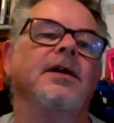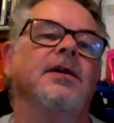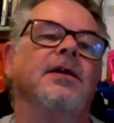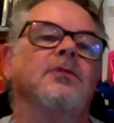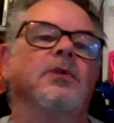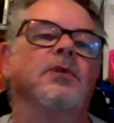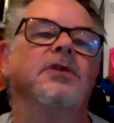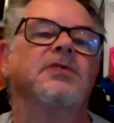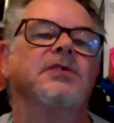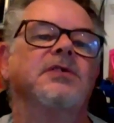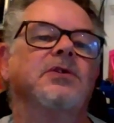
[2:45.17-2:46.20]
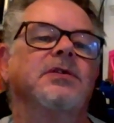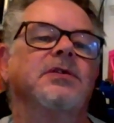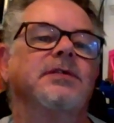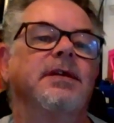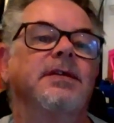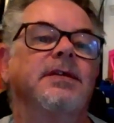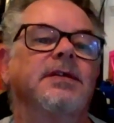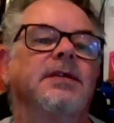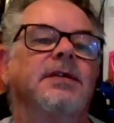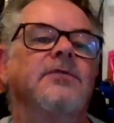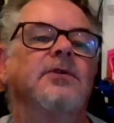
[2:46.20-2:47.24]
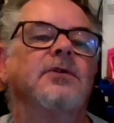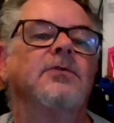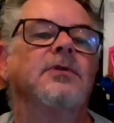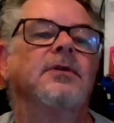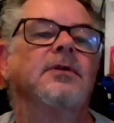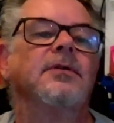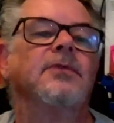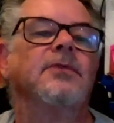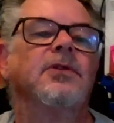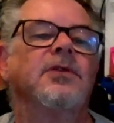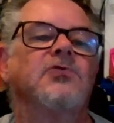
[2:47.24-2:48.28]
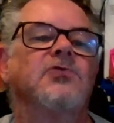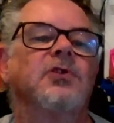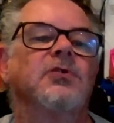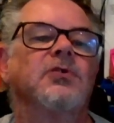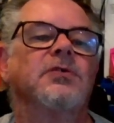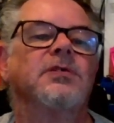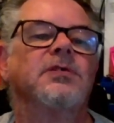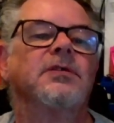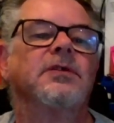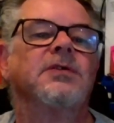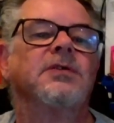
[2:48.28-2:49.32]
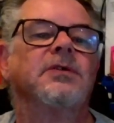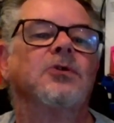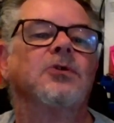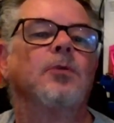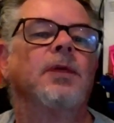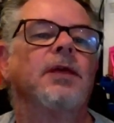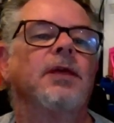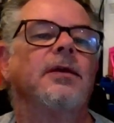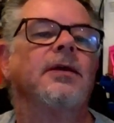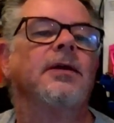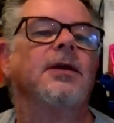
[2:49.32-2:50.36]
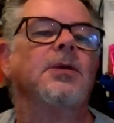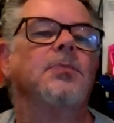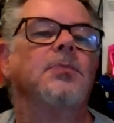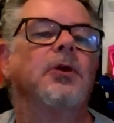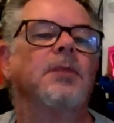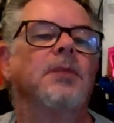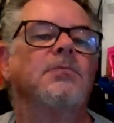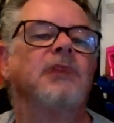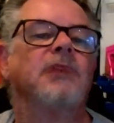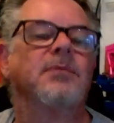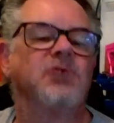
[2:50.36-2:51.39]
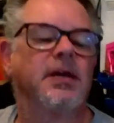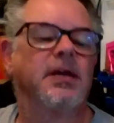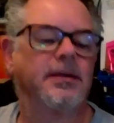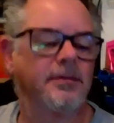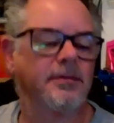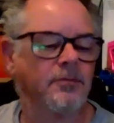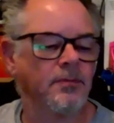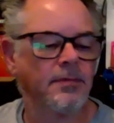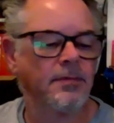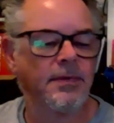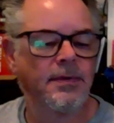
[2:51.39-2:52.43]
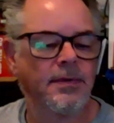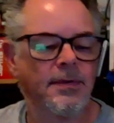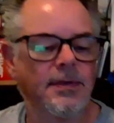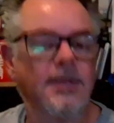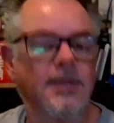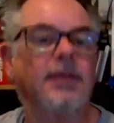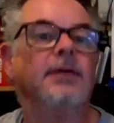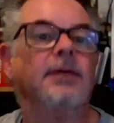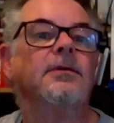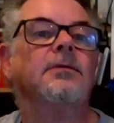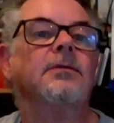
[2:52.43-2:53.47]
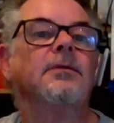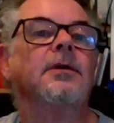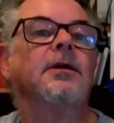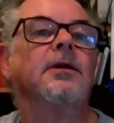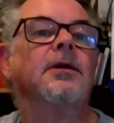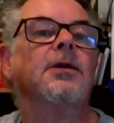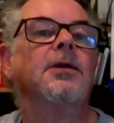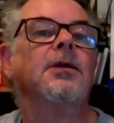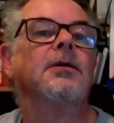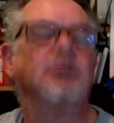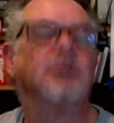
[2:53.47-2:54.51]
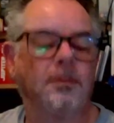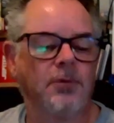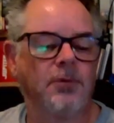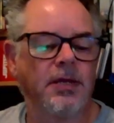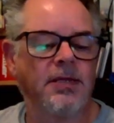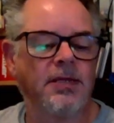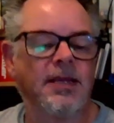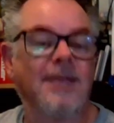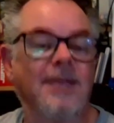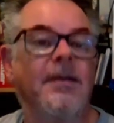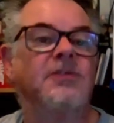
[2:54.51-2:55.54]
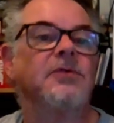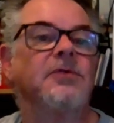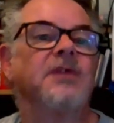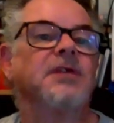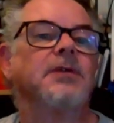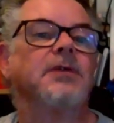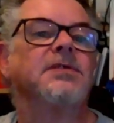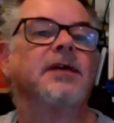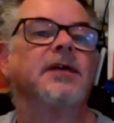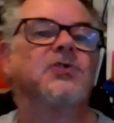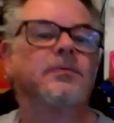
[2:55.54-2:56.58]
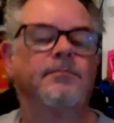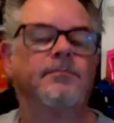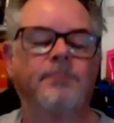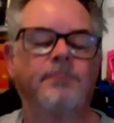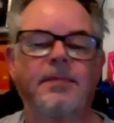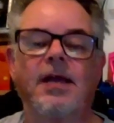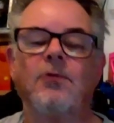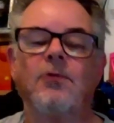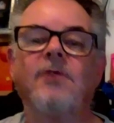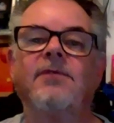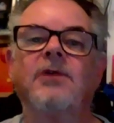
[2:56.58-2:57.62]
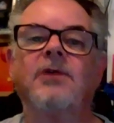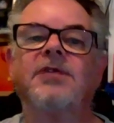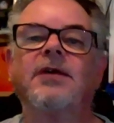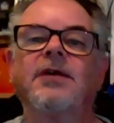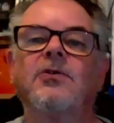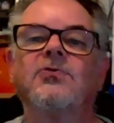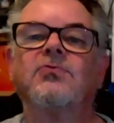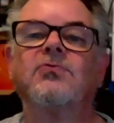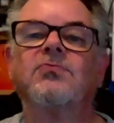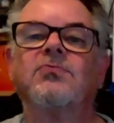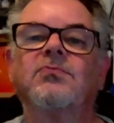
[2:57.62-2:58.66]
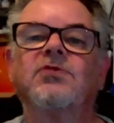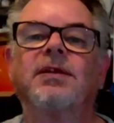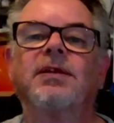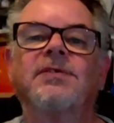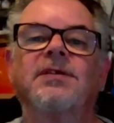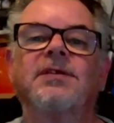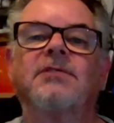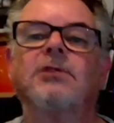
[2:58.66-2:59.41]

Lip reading: Well, using this utility, if you follow the instructions, you need to copy plugin param check here, put it in the command to execute section. Now we've loaded it on channel 0,